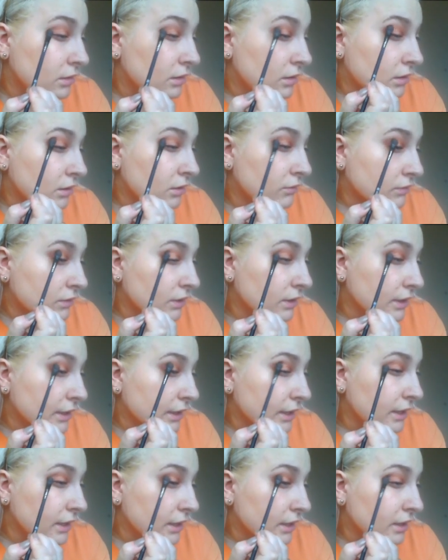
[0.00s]
in over
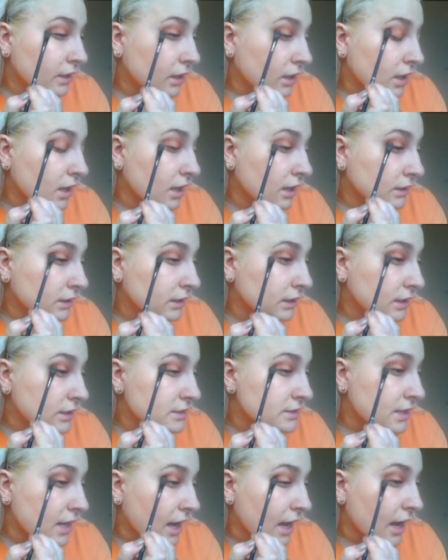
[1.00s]
here on
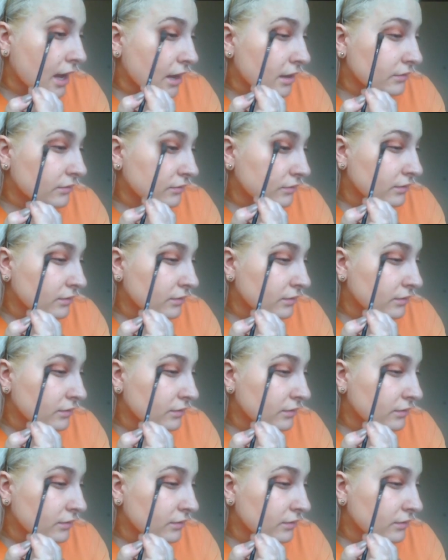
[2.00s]
this half,